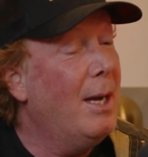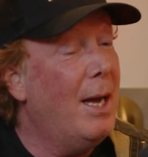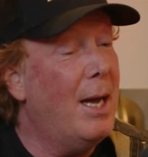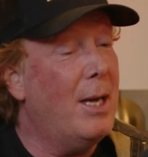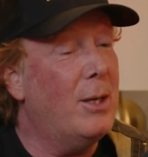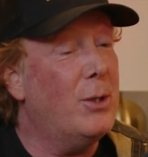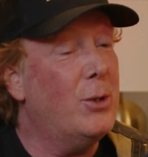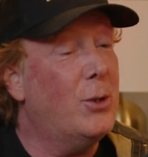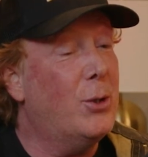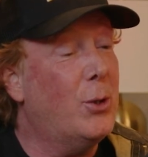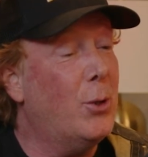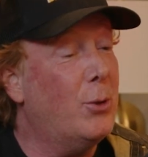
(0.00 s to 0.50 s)

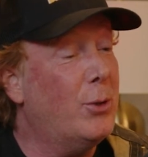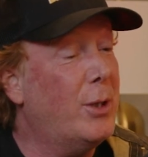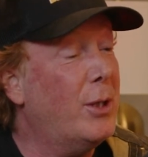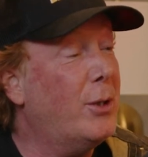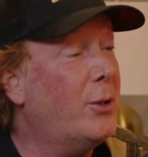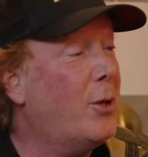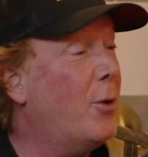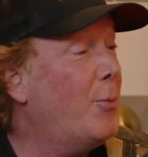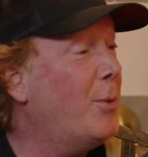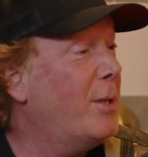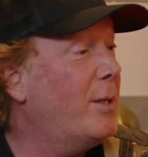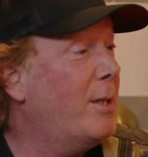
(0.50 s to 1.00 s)
And Juicy
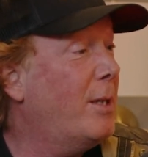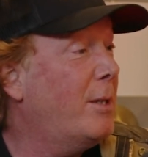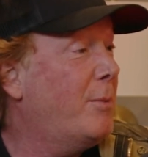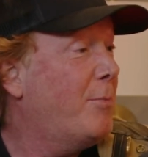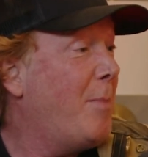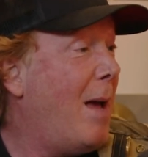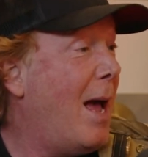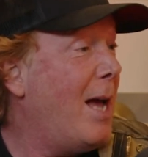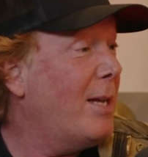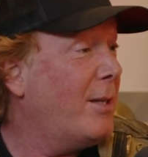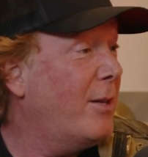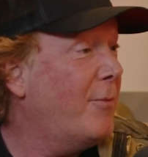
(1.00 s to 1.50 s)
Scoop is this
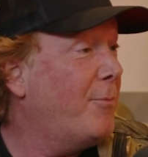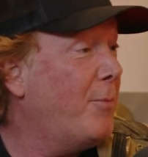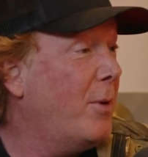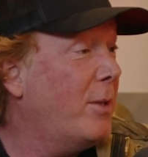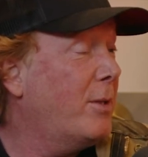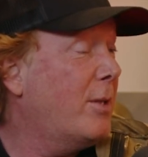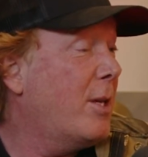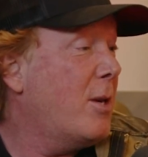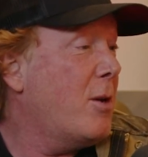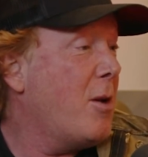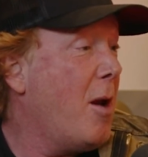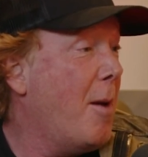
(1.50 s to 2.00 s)
massive, but
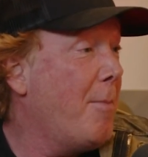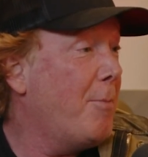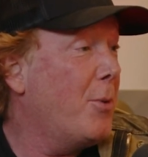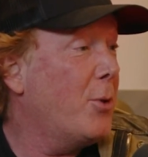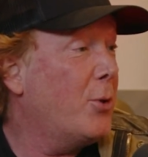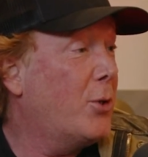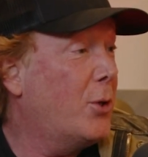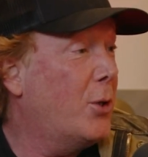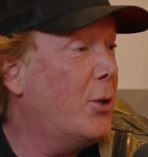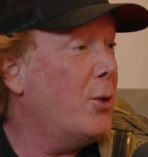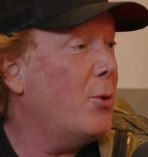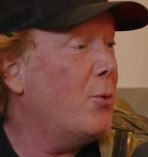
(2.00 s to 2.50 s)
it's the
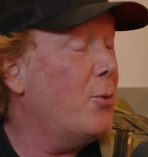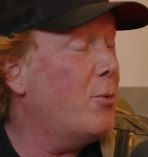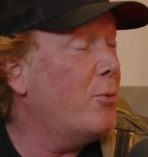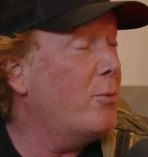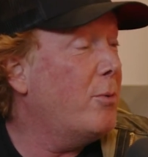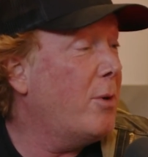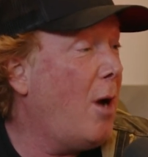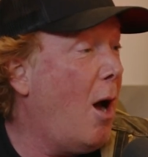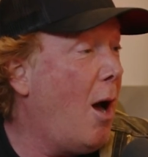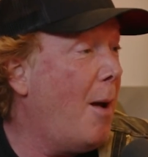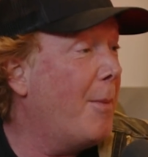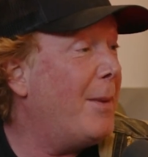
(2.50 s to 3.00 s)
#2
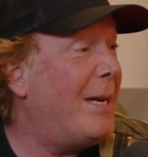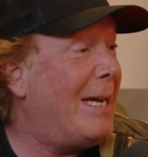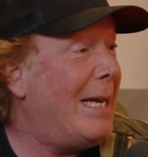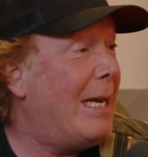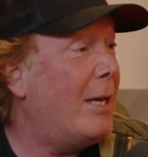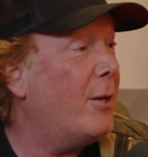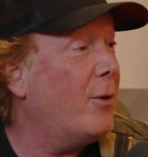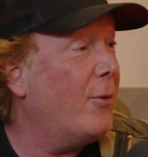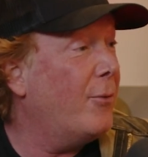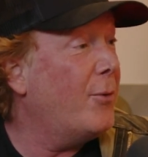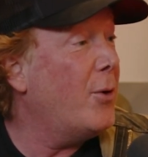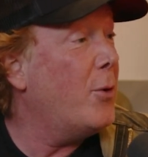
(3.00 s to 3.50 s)
comedy
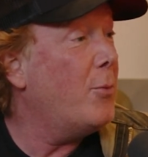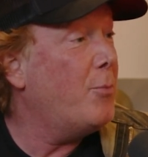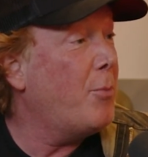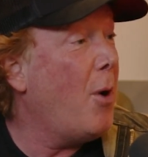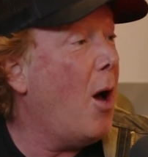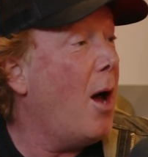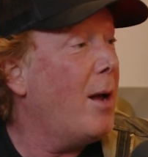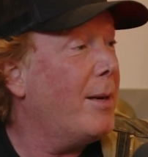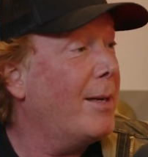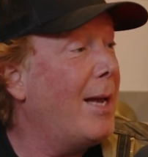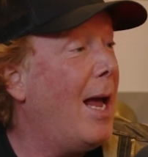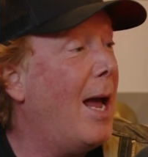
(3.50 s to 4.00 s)
interview
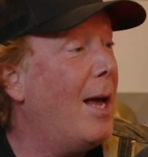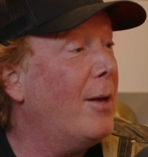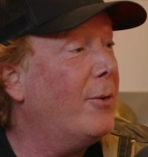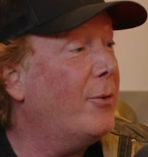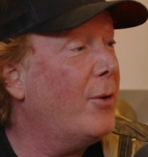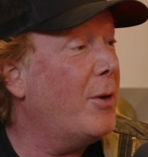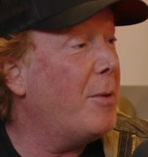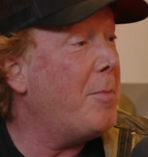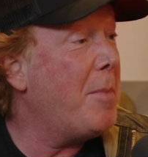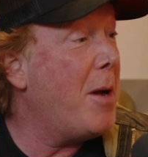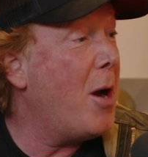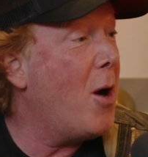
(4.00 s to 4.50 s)

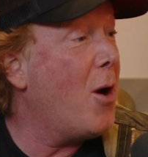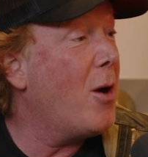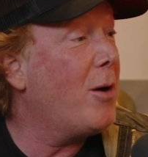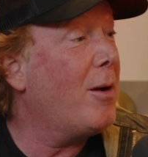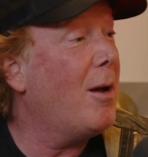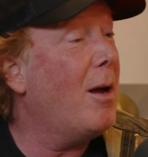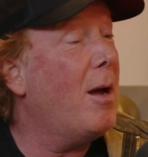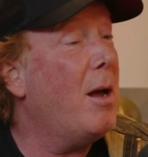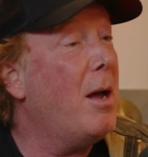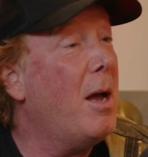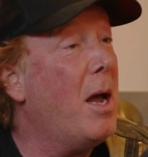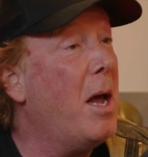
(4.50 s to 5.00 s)
podcast in
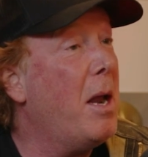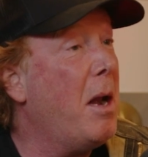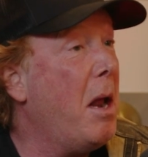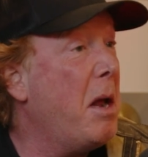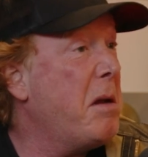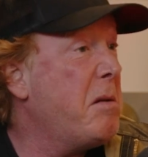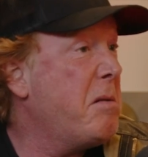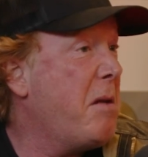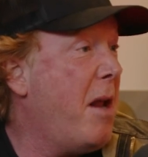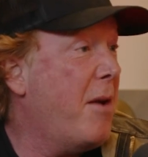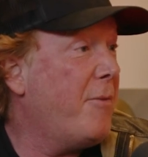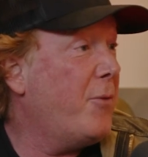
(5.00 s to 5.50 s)
America. And
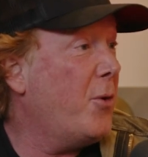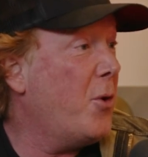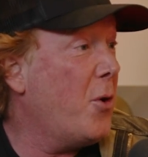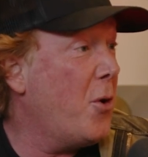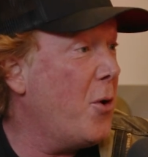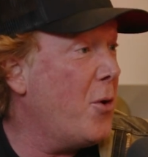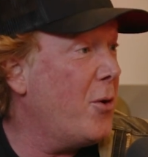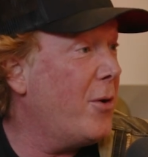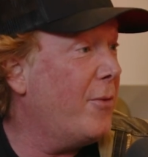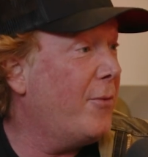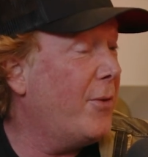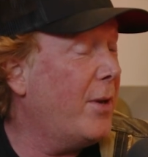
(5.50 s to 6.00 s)
I'd never
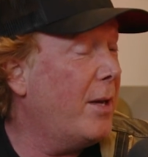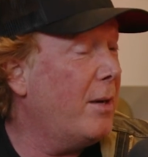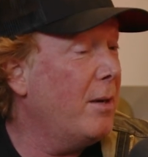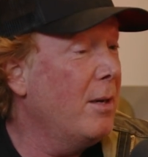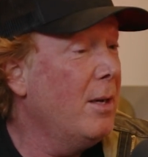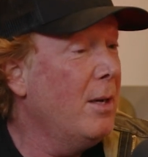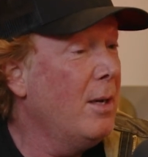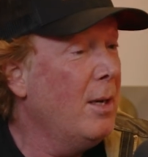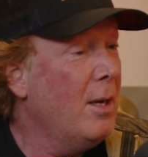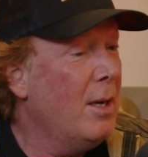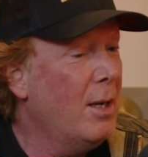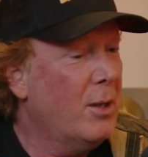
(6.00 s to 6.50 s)
heard of it.
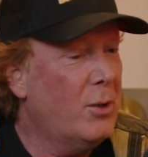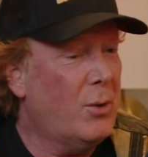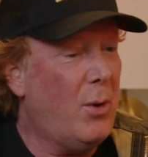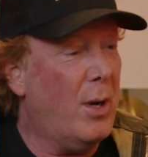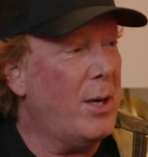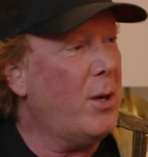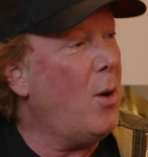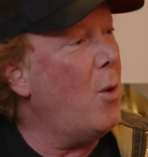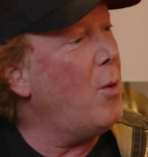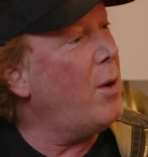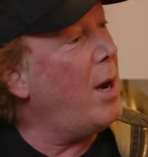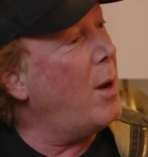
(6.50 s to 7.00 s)
So
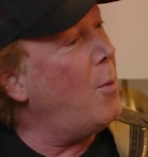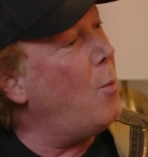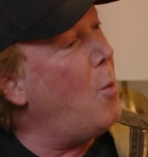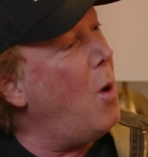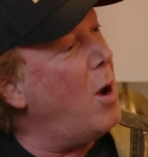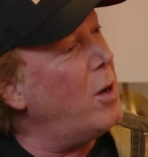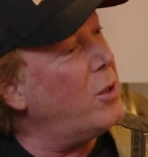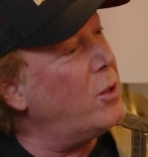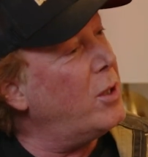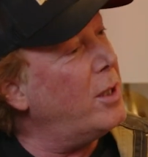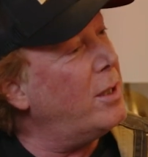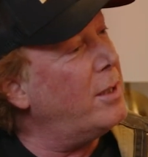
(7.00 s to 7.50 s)
I go and I
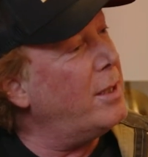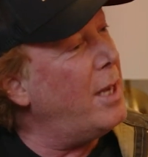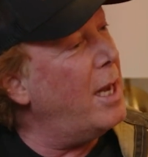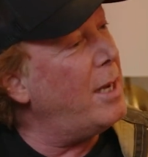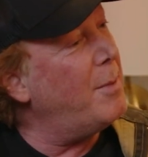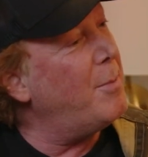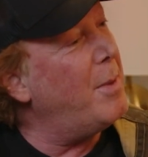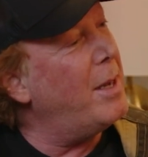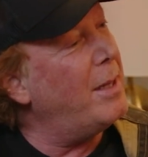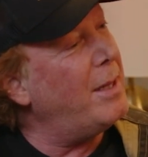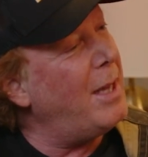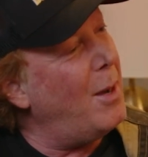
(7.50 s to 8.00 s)
watch the
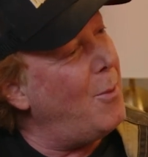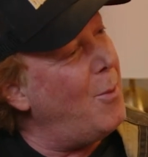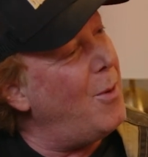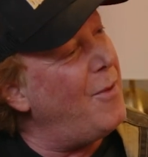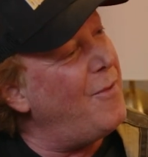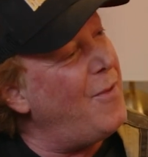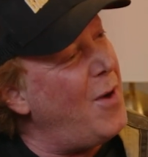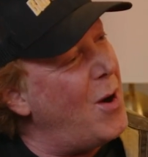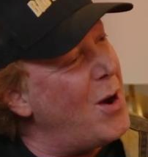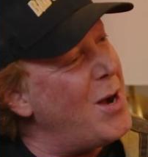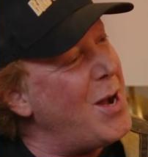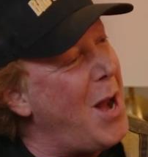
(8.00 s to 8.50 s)
segment and they
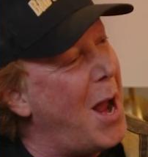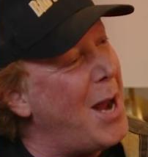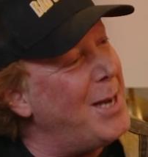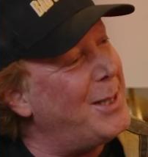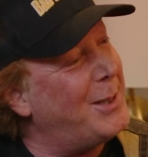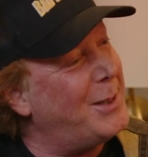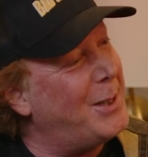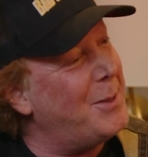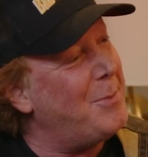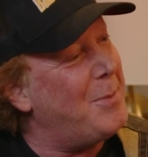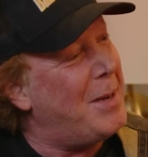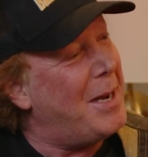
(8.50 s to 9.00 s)
weren't very
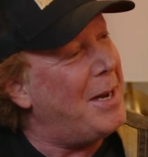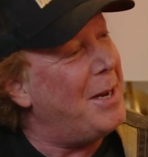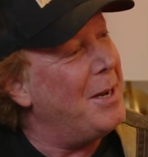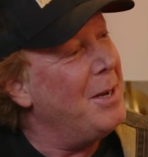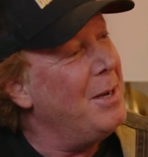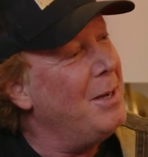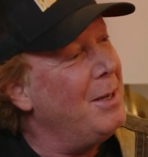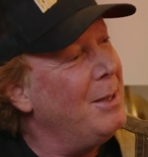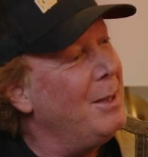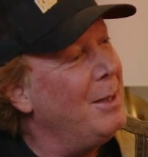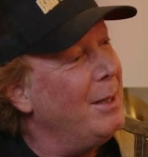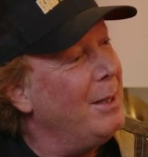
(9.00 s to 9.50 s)
nice to me.
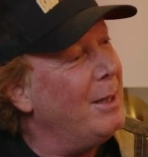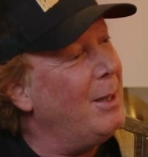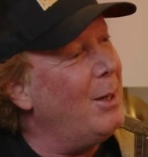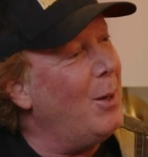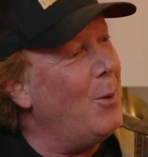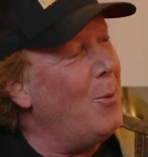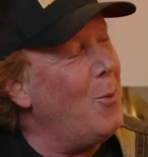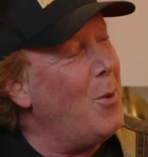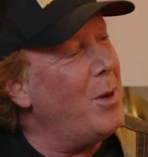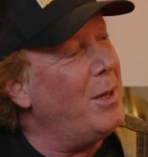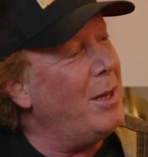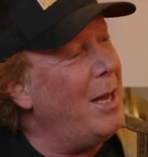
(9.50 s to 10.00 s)

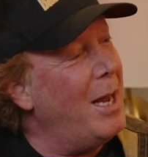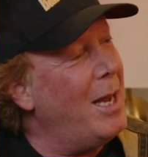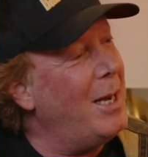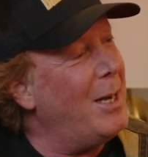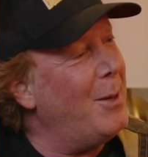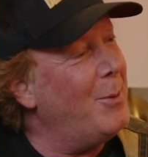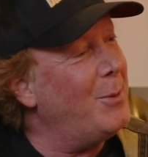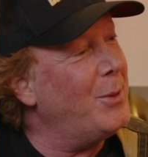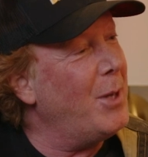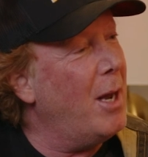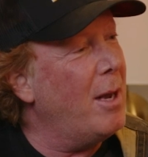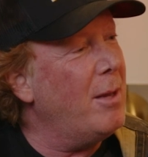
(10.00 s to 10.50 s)
One
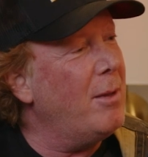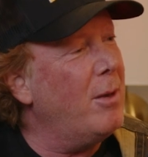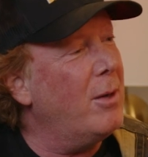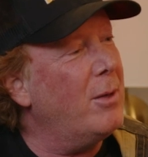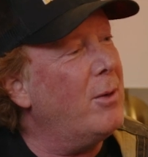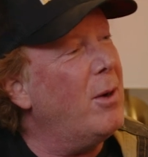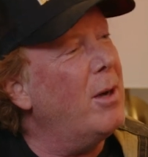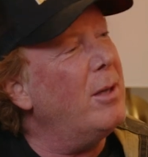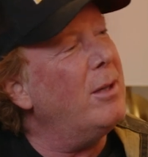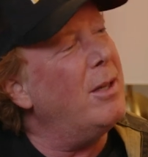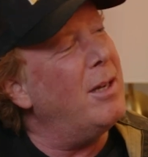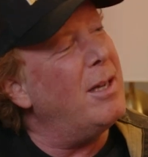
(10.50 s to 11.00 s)
lady was on there
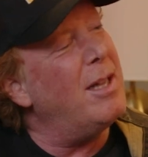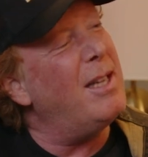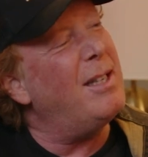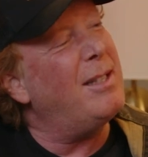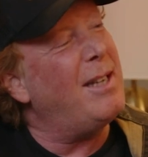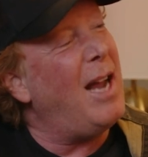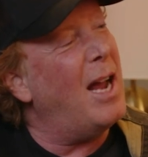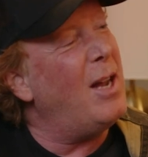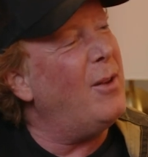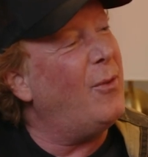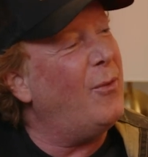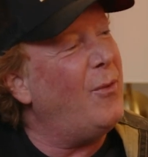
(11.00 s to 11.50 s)
going, look at this
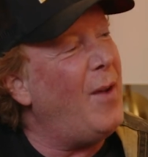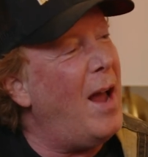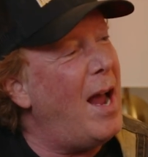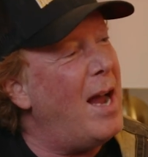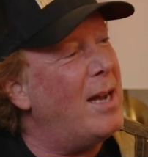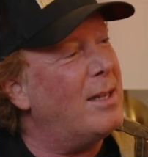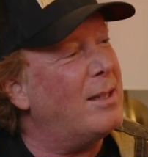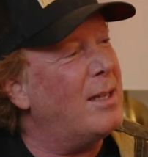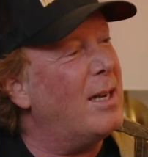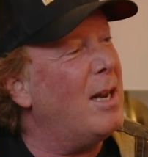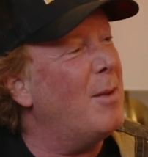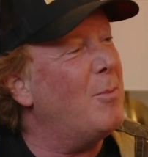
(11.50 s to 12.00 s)
guy's
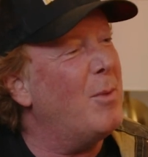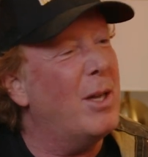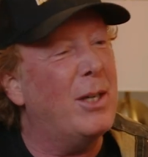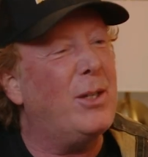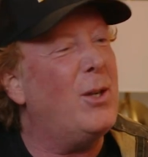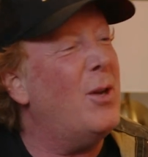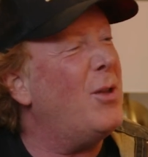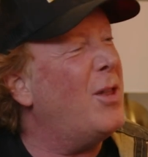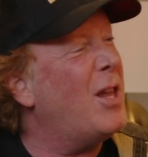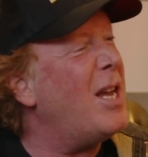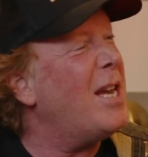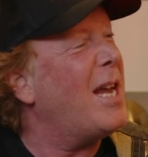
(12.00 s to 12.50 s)
face. And I'm like,
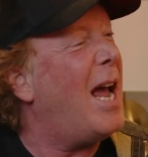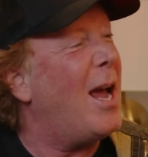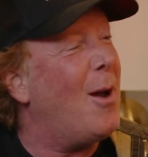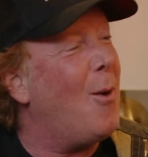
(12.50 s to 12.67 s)
do you think